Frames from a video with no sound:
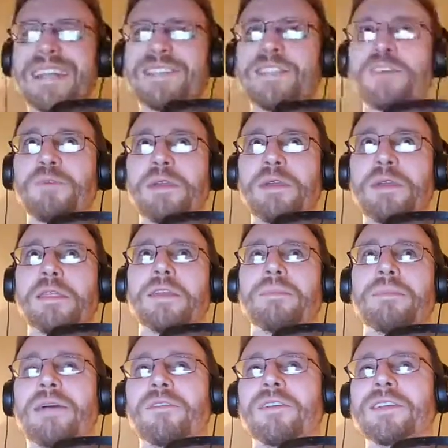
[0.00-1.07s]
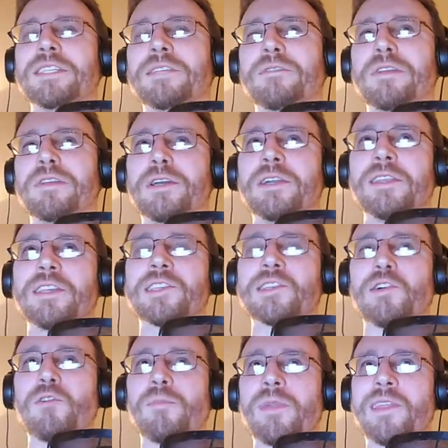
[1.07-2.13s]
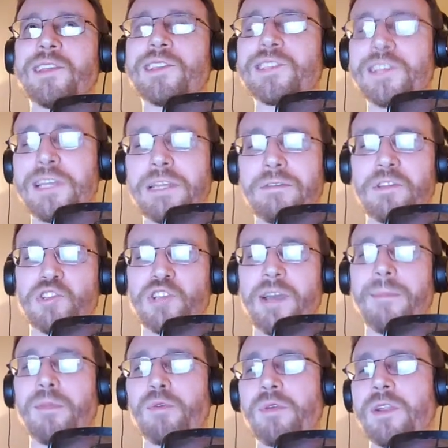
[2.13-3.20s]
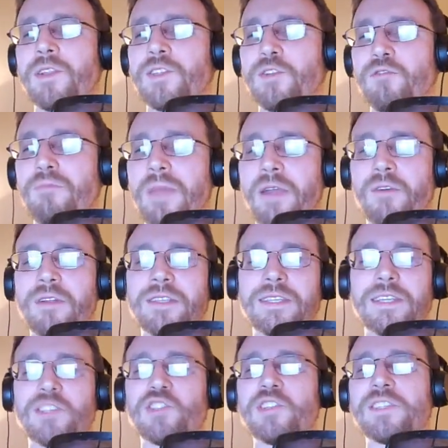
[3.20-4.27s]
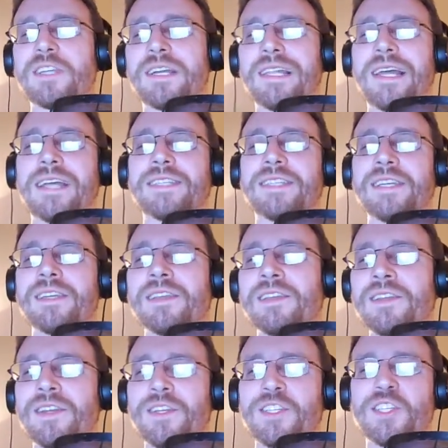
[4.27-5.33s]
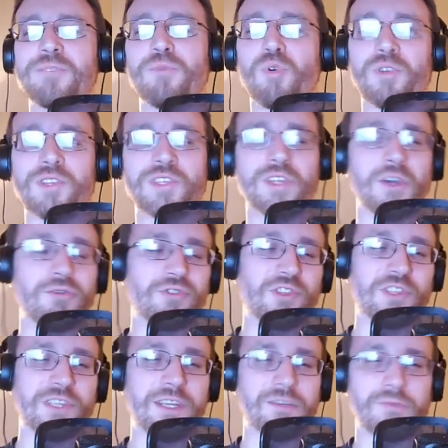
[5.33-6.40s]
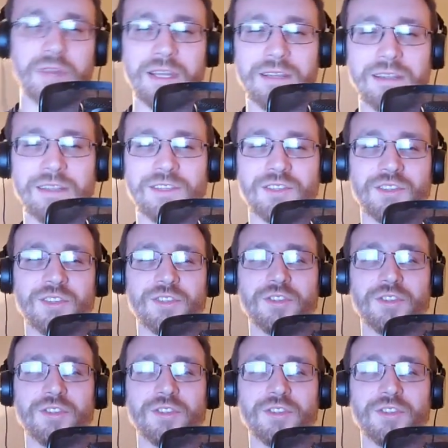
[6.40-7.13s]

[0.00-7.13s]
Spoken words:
the great thing about it, because if you look at this opening scene of the chapter on its own merits, it's just a classic sports coach scene, right? It's just